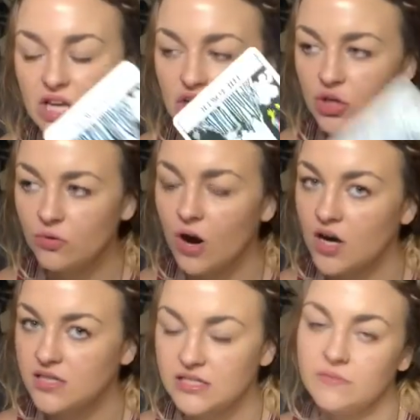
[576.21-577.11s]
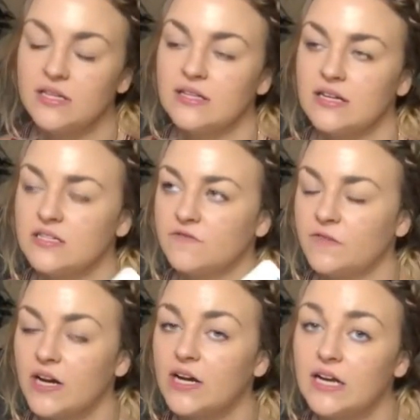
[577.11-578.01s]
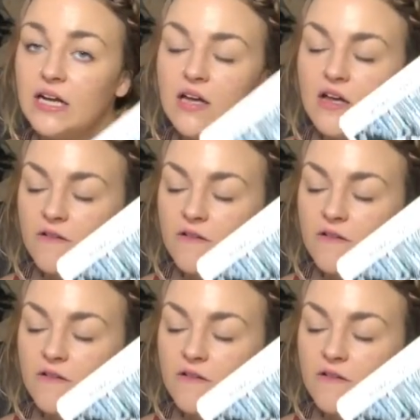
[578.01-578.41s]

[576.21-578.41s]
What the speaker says: that you are somebody that is very,